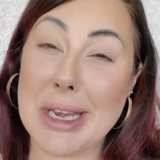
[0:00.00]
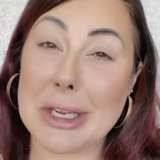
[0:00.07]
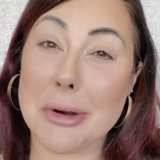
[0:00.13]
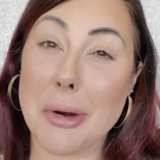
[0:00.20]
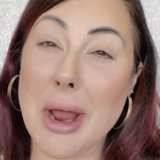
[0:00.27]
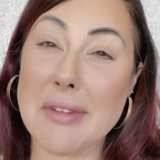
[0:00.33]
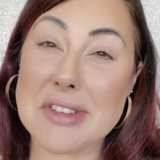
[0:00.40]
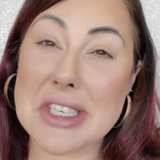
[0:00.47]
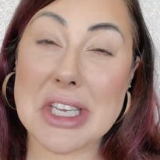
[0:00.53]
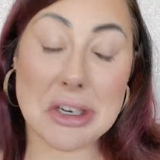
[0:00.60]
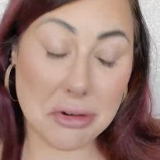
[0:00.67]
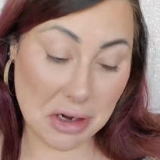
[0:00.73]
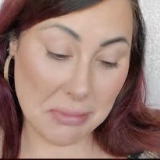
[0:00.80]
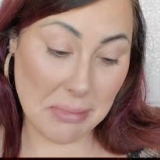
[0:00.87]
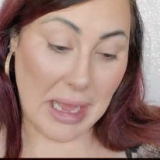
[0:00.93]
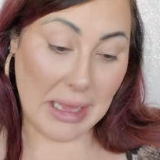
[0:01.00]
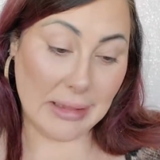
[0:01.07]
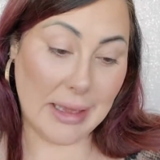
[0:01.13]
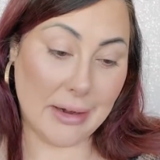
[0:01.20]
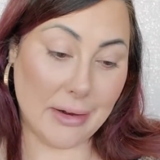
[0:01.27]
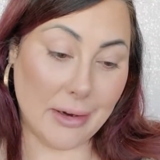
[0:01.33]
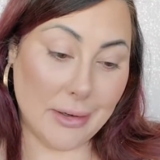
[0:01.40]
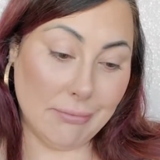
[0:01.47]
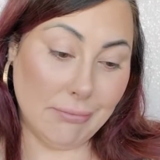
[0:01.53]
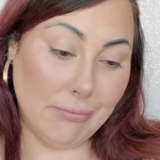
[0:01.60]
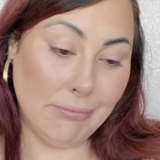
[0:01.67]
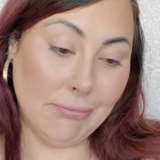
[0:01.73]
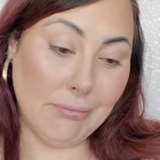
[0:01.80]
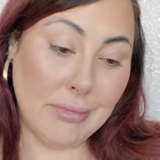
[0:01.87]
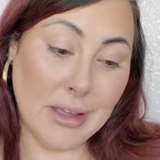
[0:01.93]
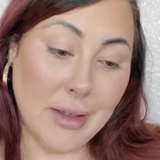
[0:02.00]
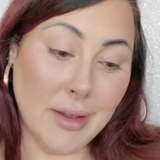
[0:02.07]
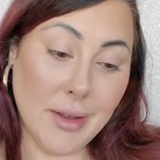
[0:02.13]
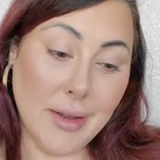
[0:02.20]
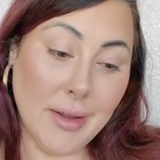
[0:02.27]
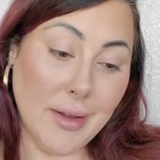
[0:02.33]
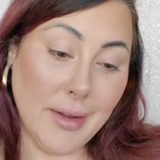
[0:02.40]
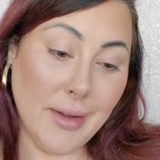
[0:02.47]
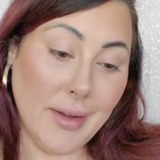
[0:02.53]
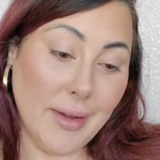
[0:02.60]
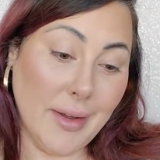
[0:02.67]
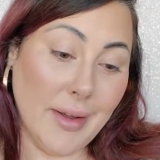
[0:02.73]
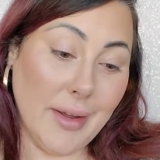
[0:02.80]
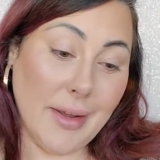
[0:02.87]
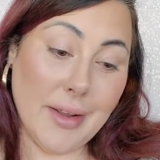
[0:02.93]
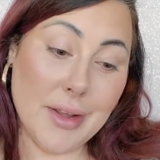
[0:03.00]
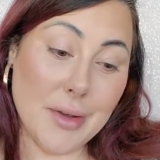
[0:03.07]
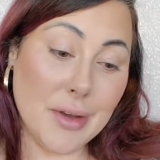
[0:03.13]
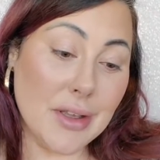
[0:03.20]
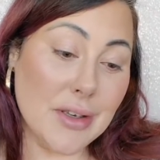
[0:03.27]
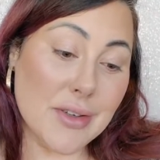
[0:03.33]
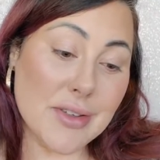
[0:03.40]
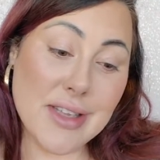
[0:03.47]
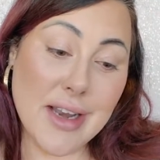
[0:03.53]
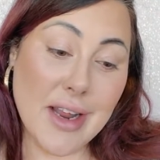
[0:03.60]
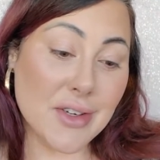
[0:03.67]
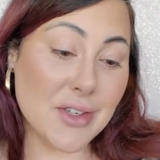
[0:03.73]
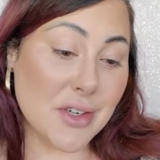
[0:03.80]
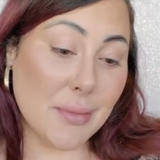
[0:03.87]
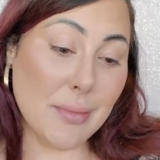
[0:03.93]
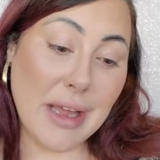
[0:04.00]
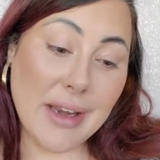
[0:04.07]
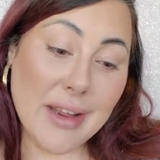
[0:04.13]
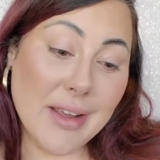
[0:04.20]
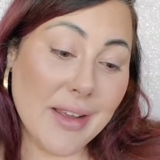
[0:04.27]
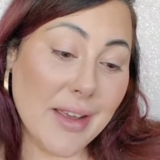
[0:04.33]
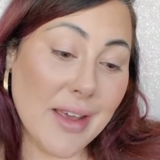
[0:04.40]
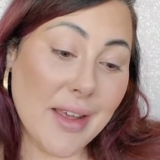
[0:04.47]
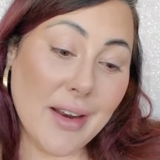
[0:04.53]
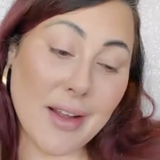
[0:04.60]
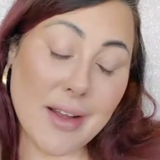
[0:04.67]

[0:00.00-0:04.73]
You don't have to get a cream highlighter. You can use that extra money and get